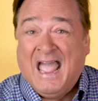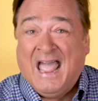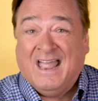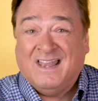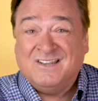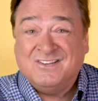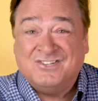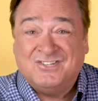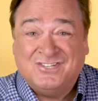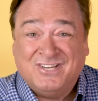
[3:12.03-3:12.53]

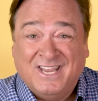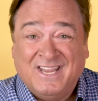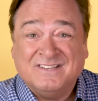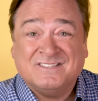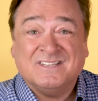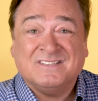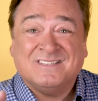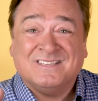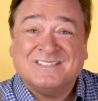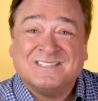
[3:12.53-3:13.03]
And
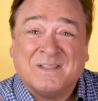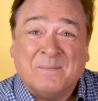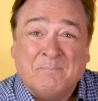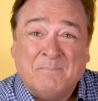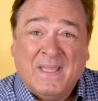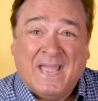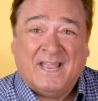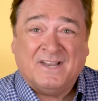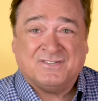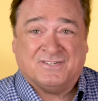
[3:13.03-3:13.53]
Jesus'
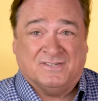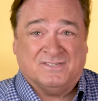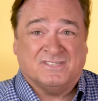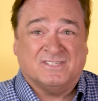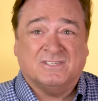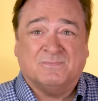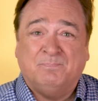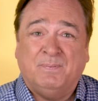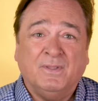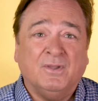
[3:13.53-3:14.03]
compassion
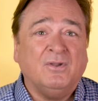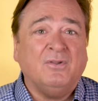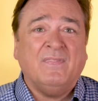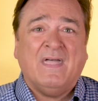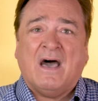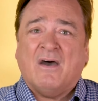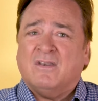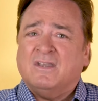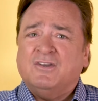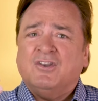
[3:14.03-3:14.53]
spilled
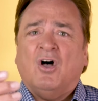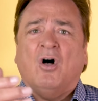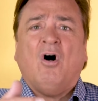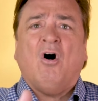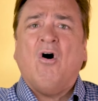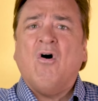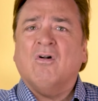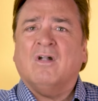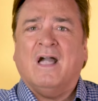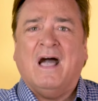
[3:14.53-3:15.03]
out into
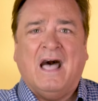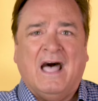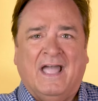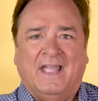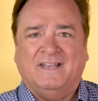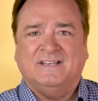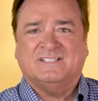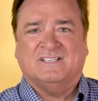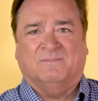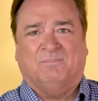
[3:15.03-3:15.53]
all
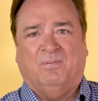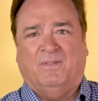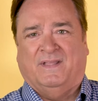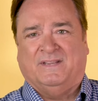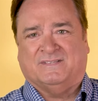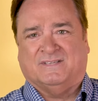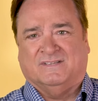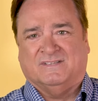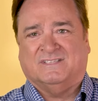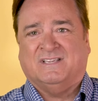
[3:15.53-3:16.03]
kinds of
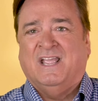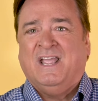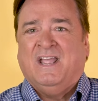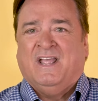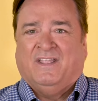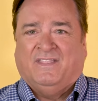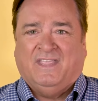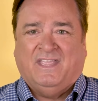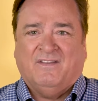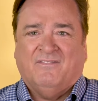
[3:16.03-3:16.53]
places.
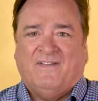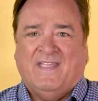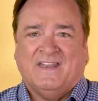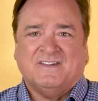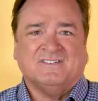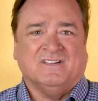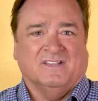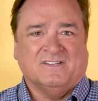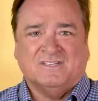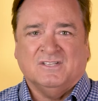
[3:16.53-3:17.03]
The
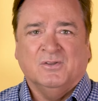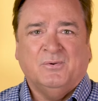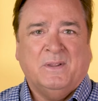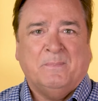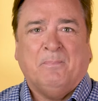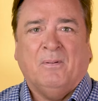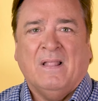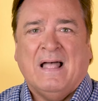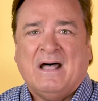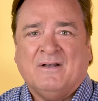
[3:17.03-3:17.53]
evangelist Louis
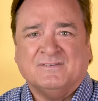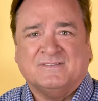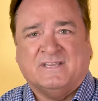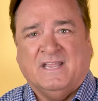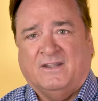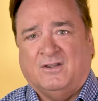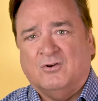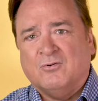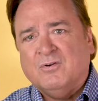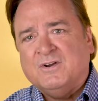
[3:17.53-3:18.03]
Palau
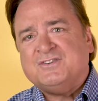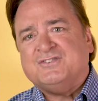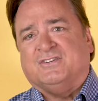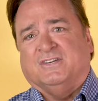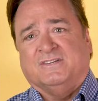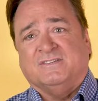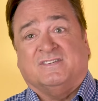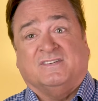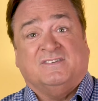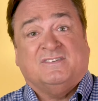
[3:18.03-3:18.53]
said
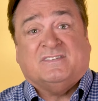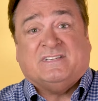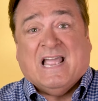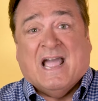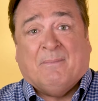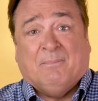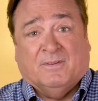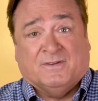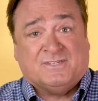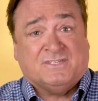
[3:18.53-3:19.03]
Christians
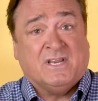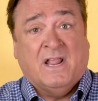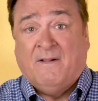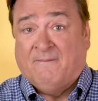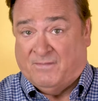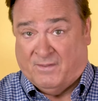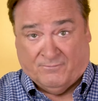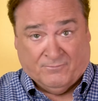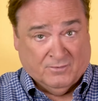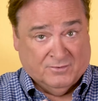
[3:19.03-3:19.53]
established
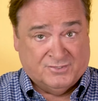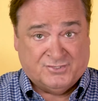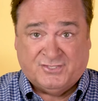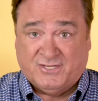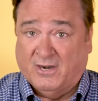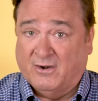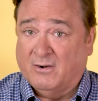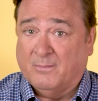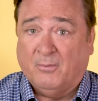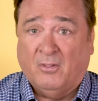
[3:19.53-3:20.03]
the first
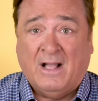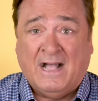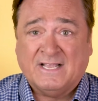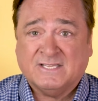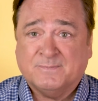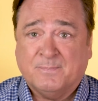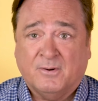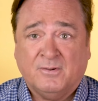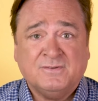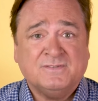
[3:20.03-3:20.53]
charitable
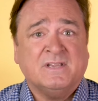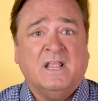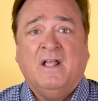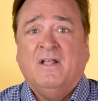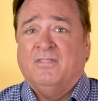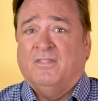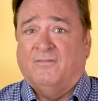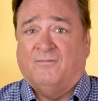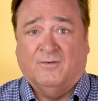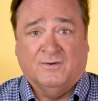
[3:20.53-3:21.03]
hospitals,
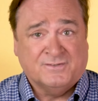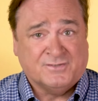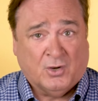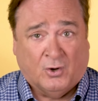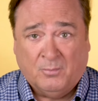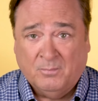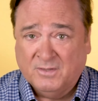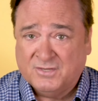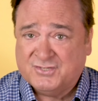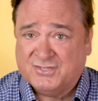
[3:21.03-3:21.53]
the first
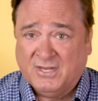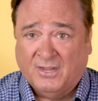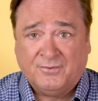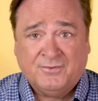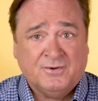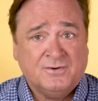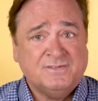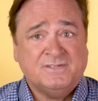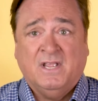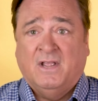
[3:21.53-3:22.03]
homeless
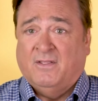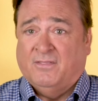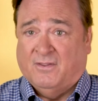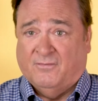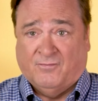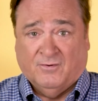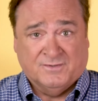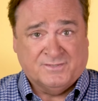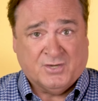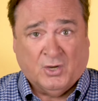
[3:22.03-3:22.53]
shelters,
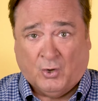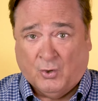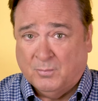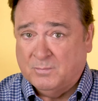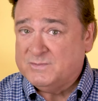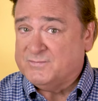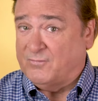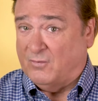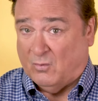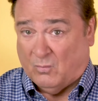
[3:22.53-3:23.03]
the first
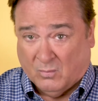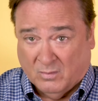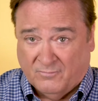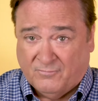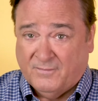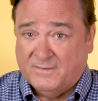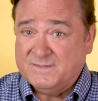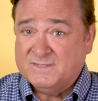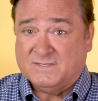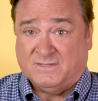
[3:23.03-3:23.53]
homes for
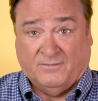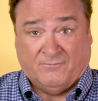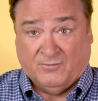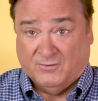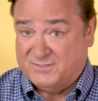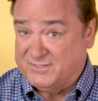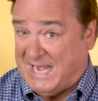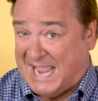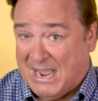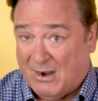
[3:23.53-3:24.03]
orphans, the
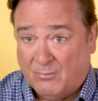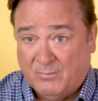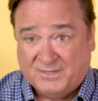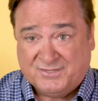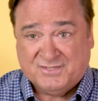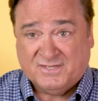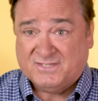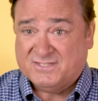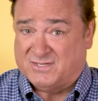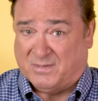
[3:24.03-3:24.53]
first
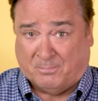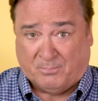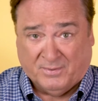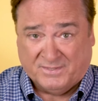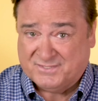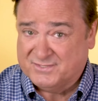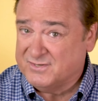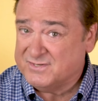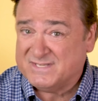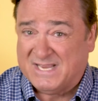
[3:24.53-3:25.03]
outreaches to
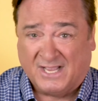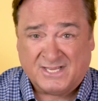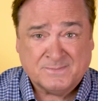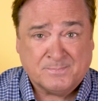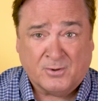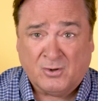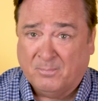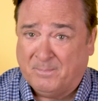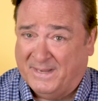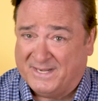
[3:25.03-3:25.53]
prisoners,
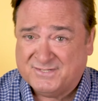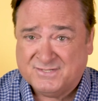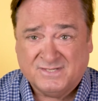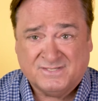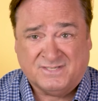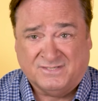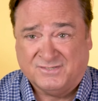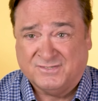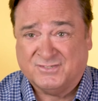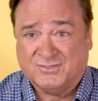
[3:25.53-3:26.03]
hospital
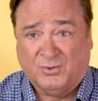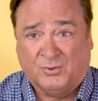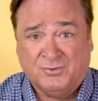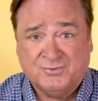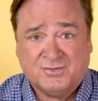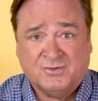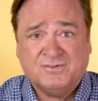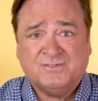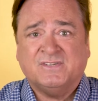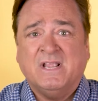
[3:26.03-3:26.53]
patients, and
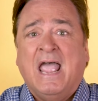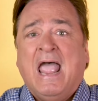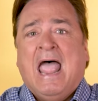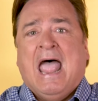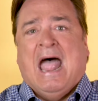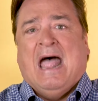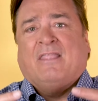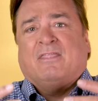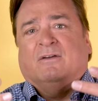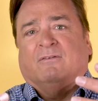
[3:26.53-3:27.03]
soldiers,
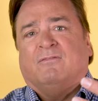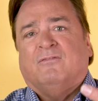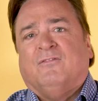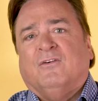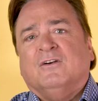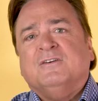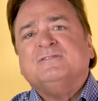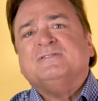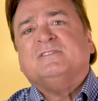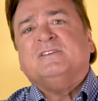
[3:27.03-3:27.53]
and the
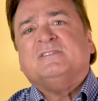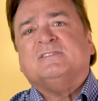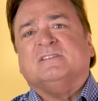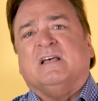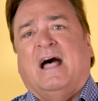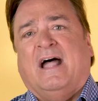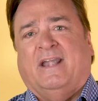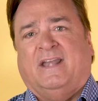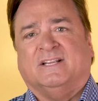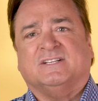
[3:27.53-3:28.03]
first
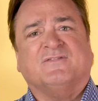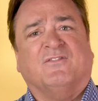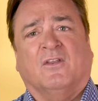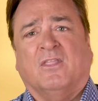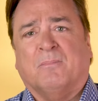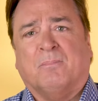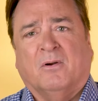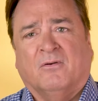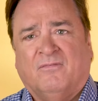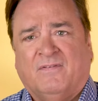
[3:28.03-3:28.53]
societies for
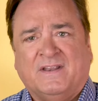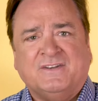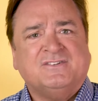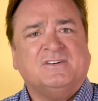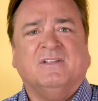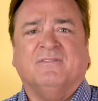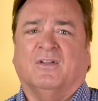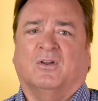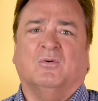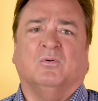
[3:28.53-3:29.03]
the
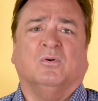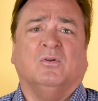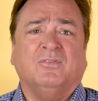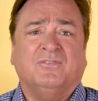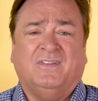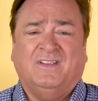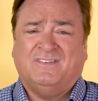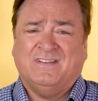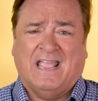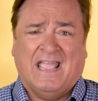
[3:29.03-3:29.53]
prevention of the
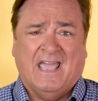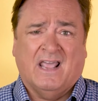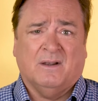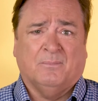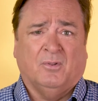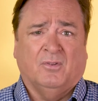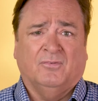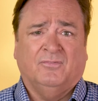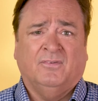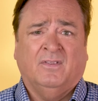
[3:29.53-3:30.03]
cruelty to
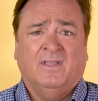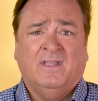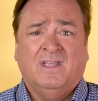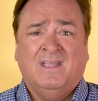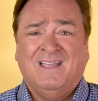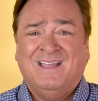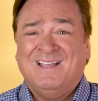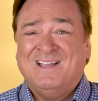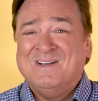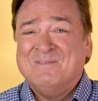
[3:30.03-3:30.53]
animals.
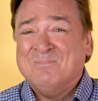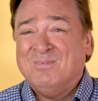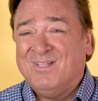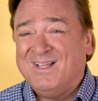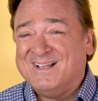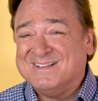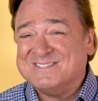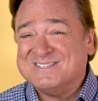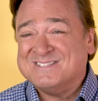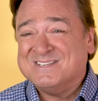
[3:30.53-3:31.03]

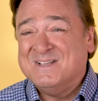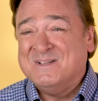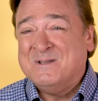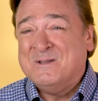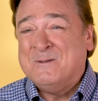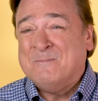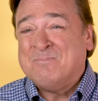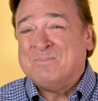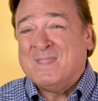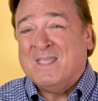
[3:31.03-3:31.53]
Plus,
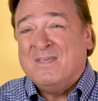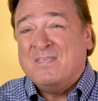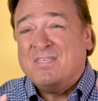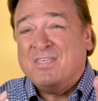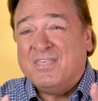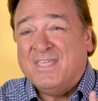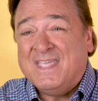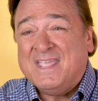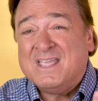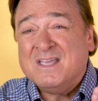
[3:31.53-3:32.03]

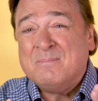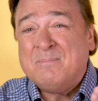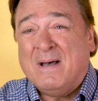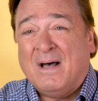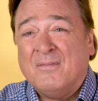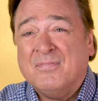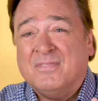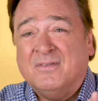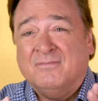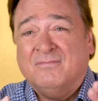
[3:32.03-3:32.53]
think
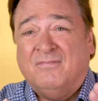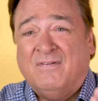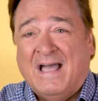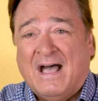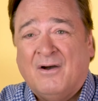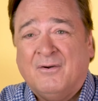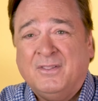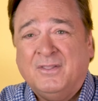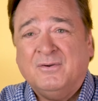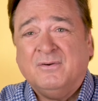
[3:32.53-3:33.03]
about the
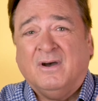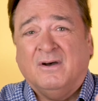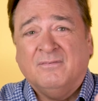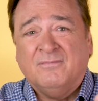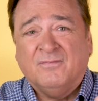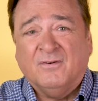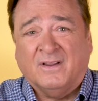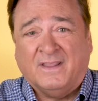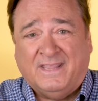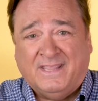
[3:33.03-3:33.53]
value of
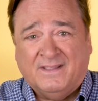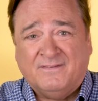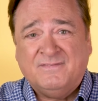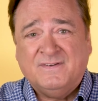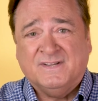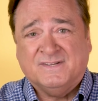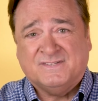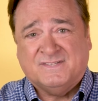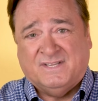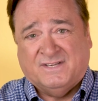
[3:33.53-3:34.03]

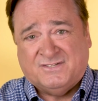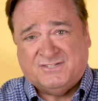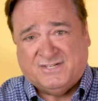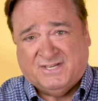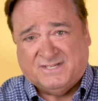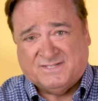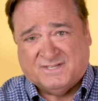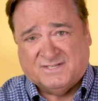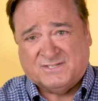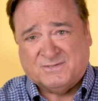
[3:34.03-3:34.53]
forgiveness that
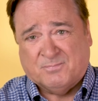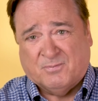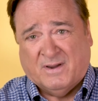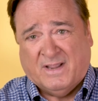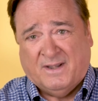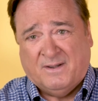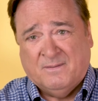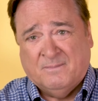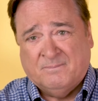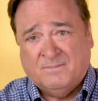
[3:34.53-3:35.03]
Jesus
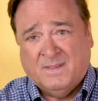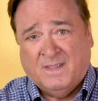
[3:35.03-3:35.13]
spread.